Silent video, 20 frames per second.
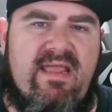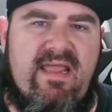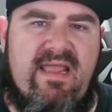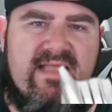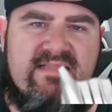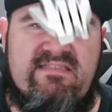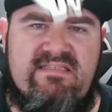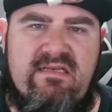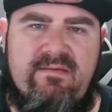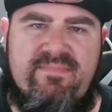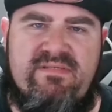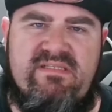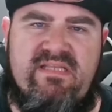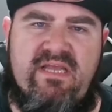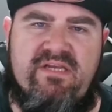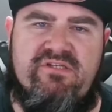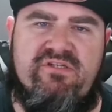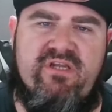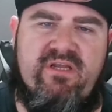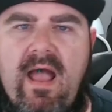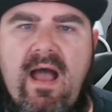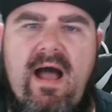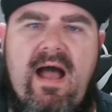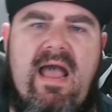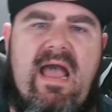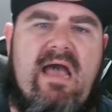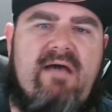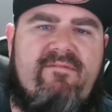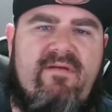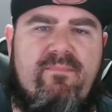It's an obsession. I
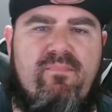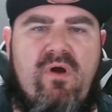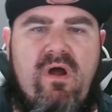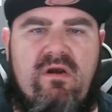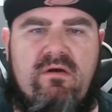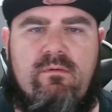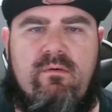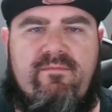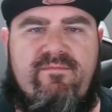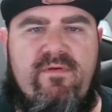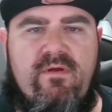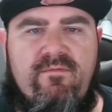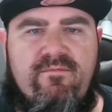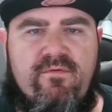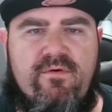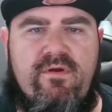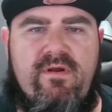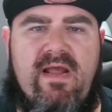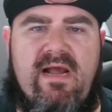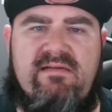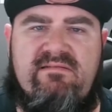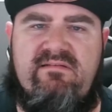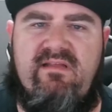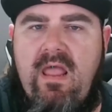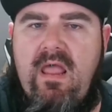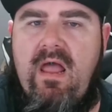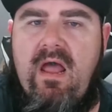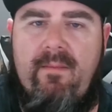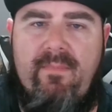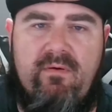have a product review for you guys today.
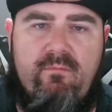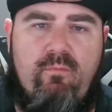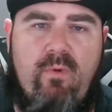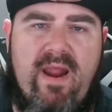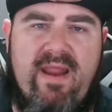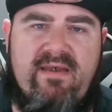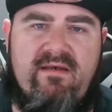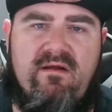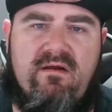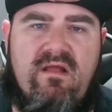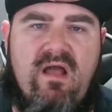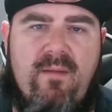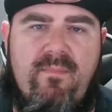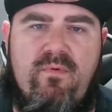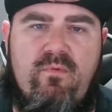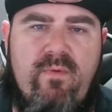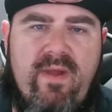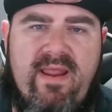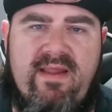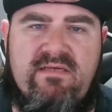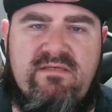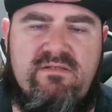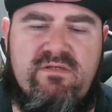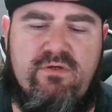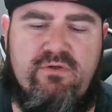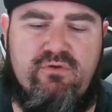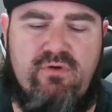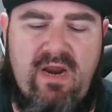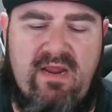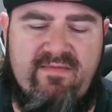I've been waiting a couple weeks to
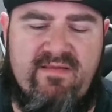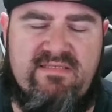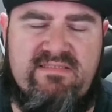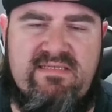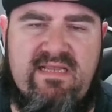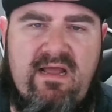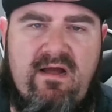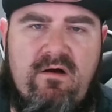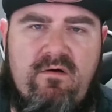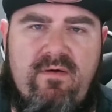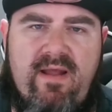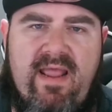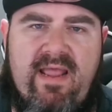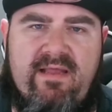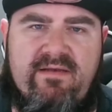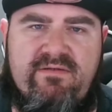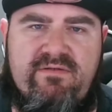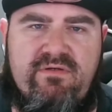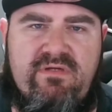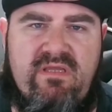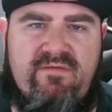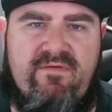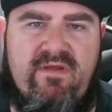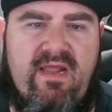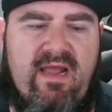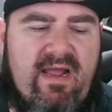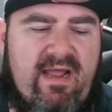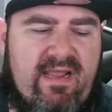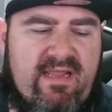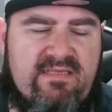try this out and
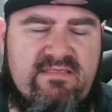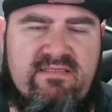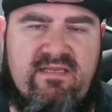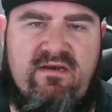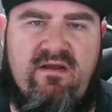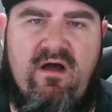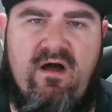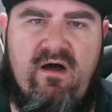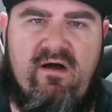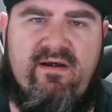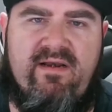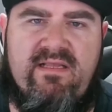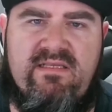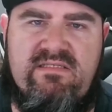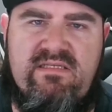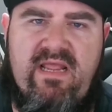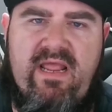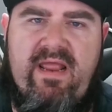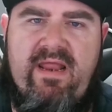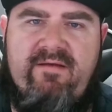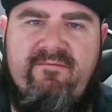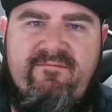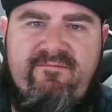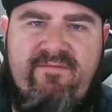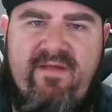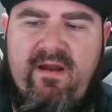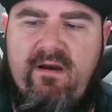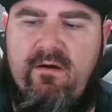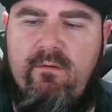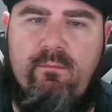guys an honest and
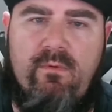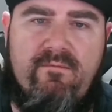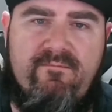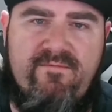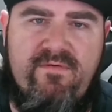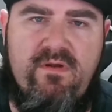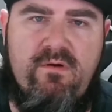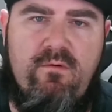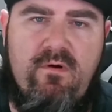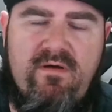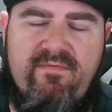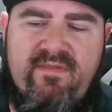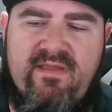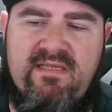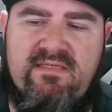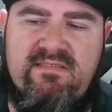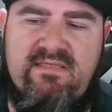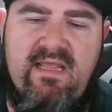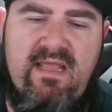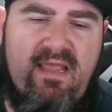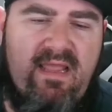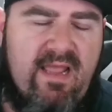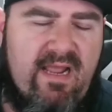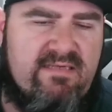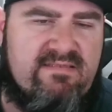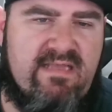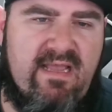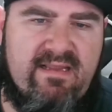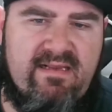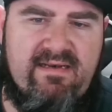fair review on this,
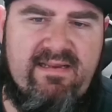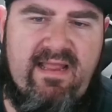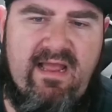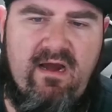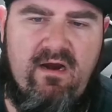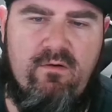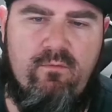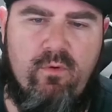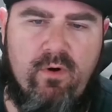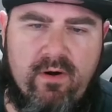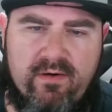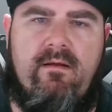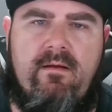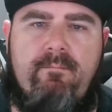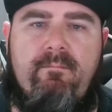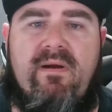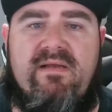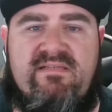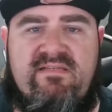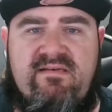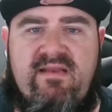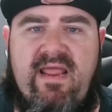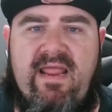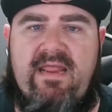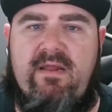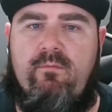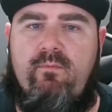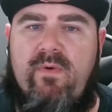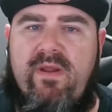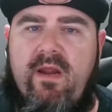exactly how it works. But today
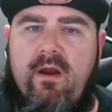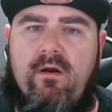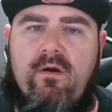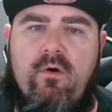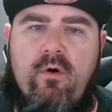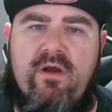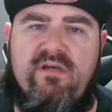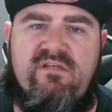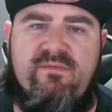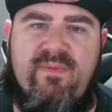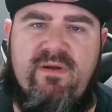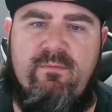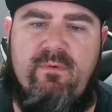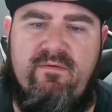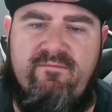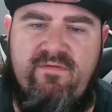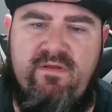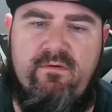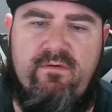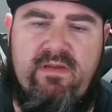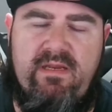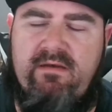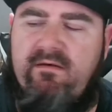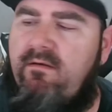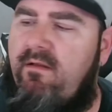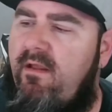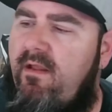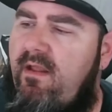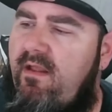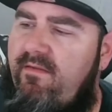we are going to be reviewing
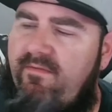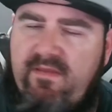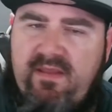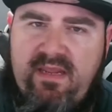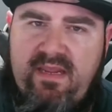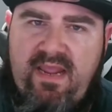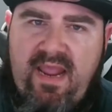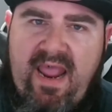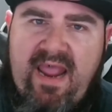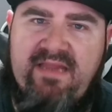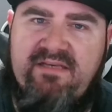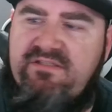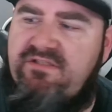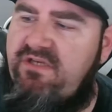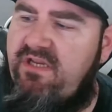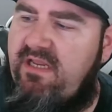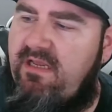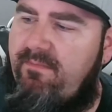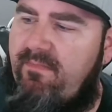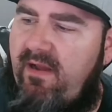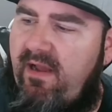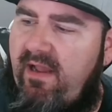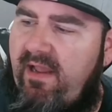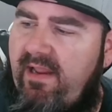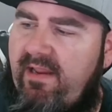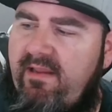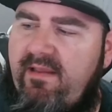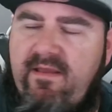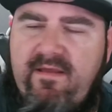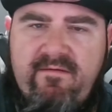the HDMI
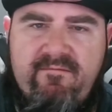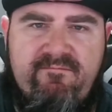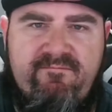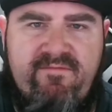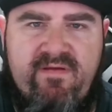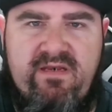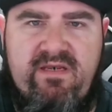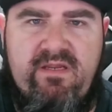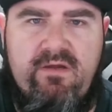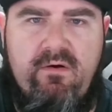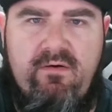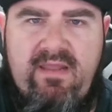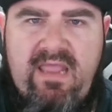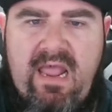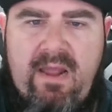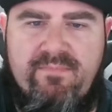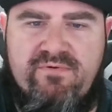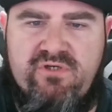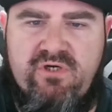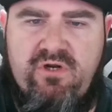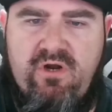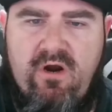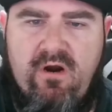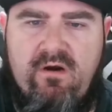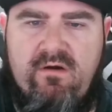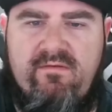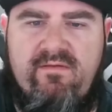video capture card.